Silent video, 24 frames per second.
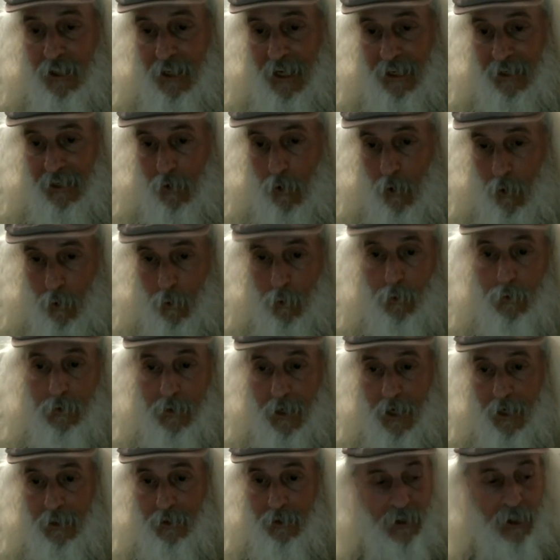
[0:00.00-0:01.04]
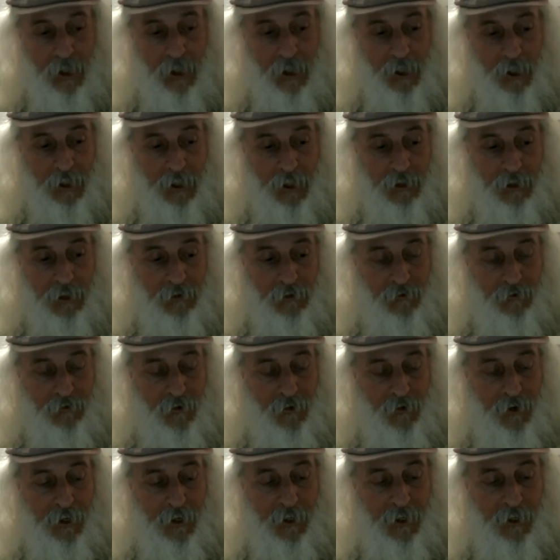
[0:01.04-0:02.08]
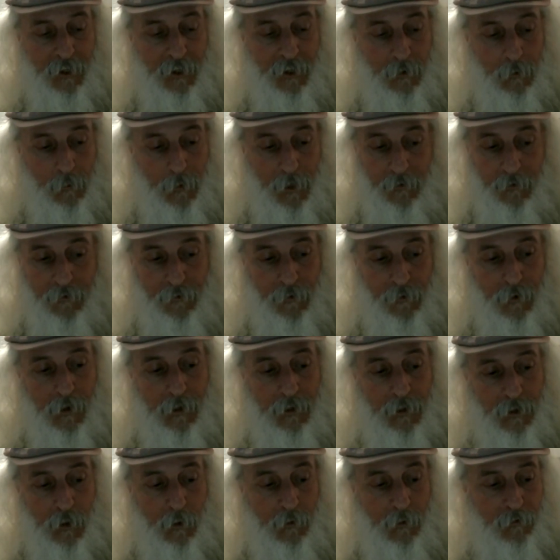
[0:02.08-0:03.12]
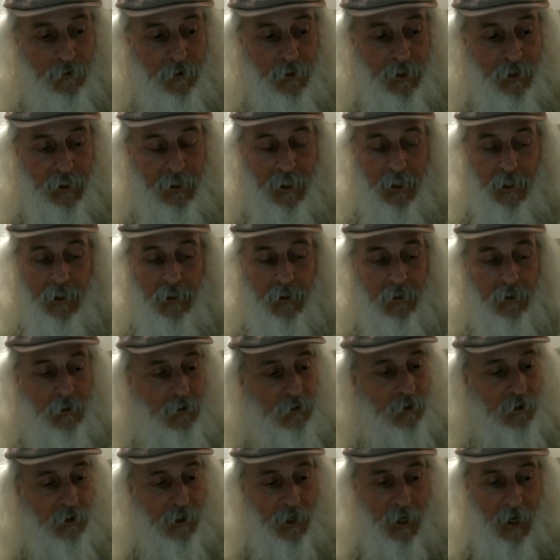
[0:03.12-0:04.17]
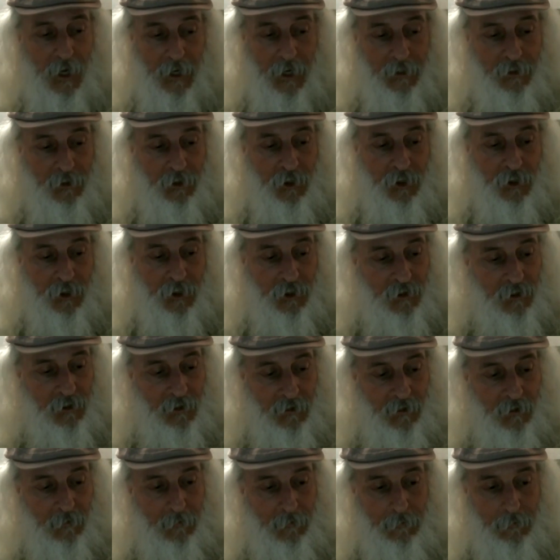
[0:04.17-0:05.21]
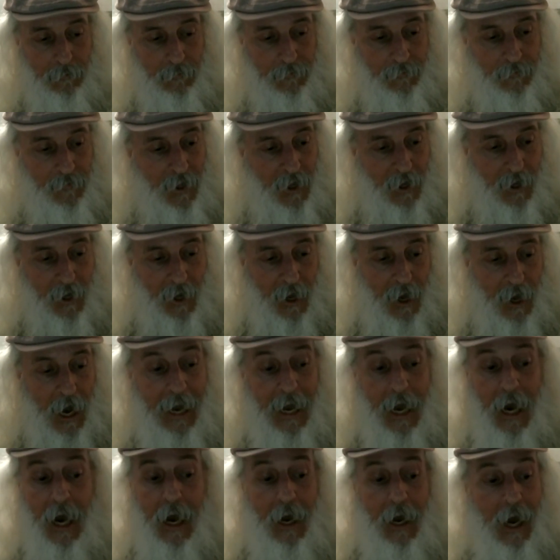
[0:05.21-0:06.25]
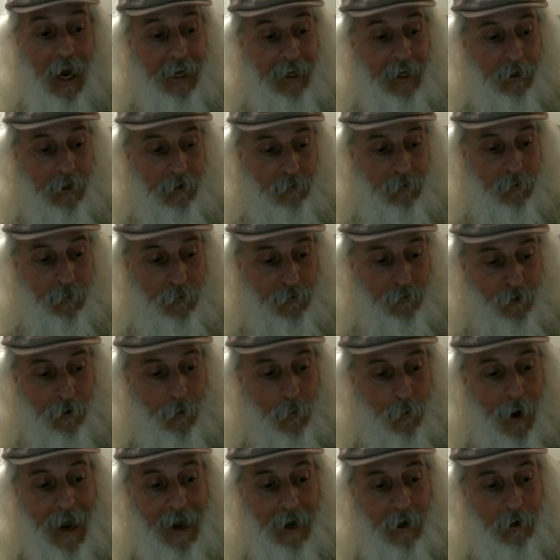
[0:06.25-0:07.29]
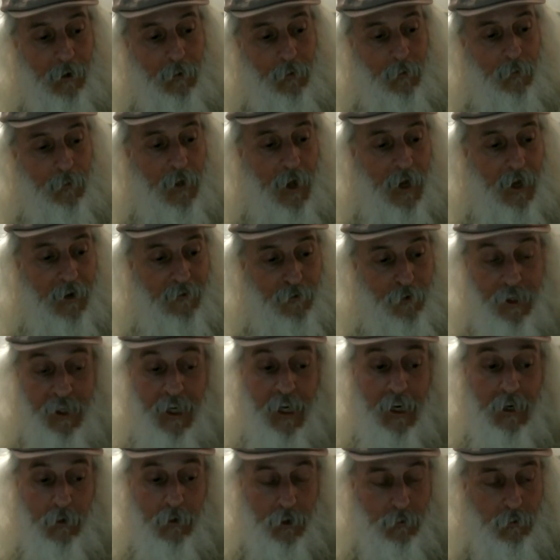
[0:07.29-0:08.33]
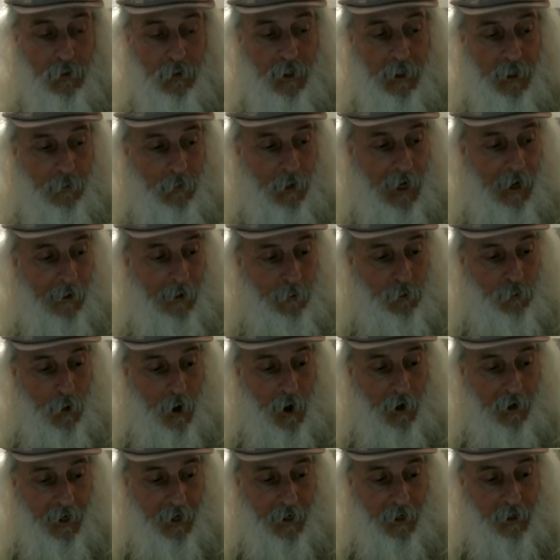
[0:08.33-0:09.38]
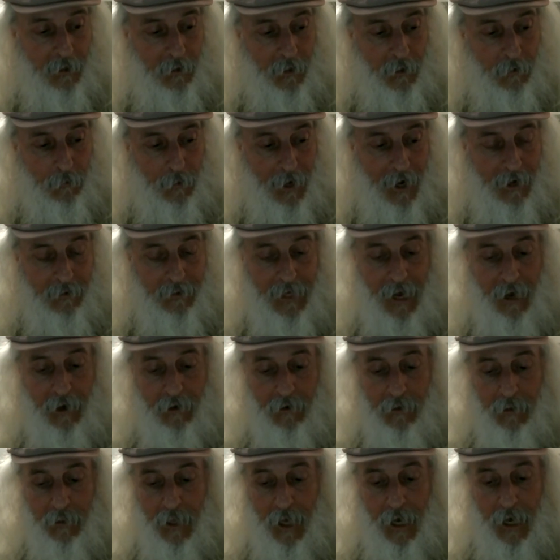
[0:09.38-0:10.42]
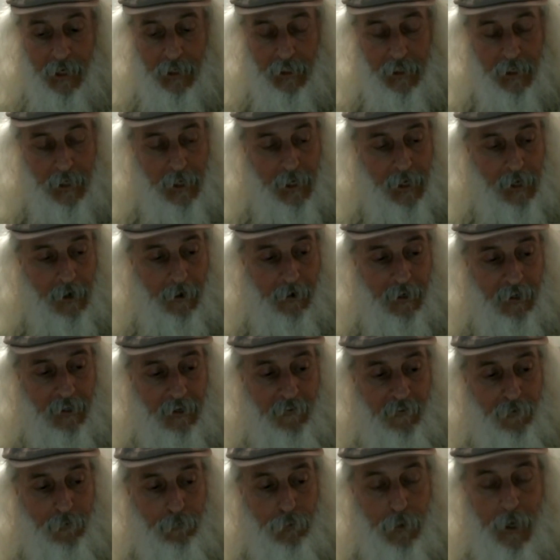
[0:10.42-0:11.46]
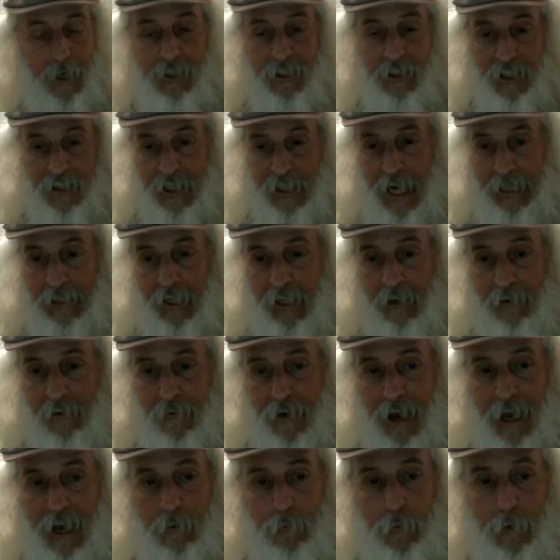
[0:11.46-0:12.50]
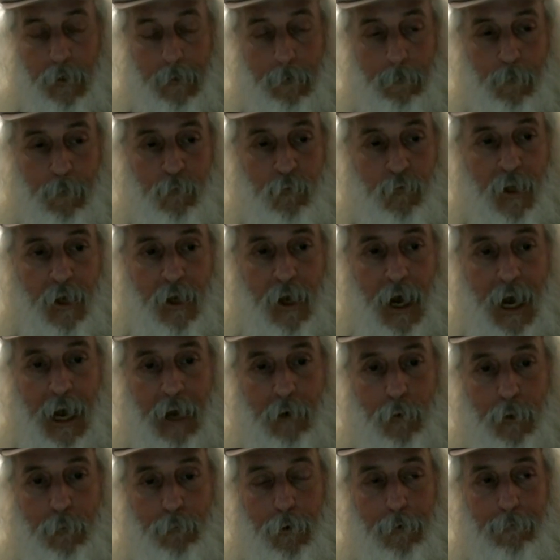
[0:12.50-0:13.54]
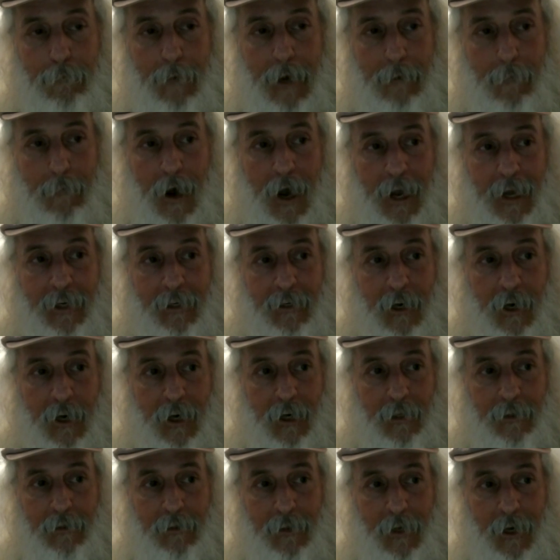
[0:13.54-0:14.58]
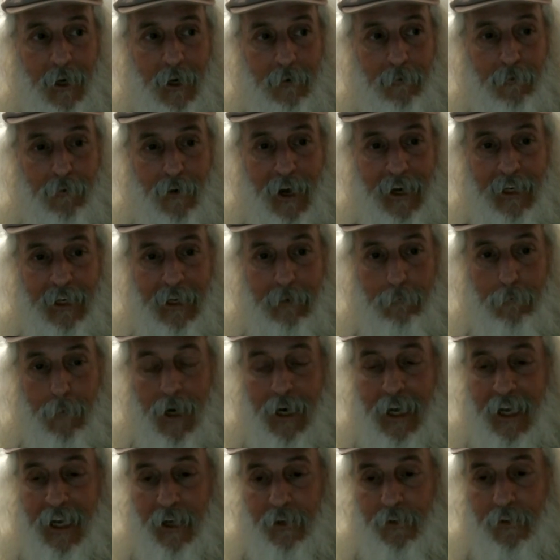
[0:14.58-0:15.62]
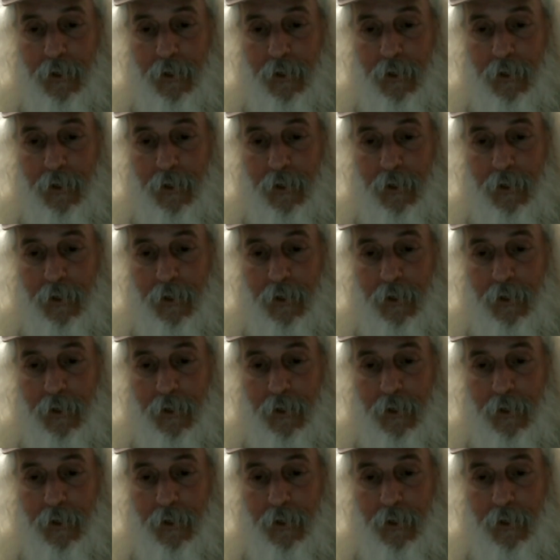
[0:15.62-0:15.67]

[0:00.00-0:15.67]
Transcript: and hold on to it. There's been other six-figure windfalls over the years. Uh, just, I, I, I, for a while, uh, for years really, when I was walking around town a lot in the different places I live, I would, I would put my mind on on finding money on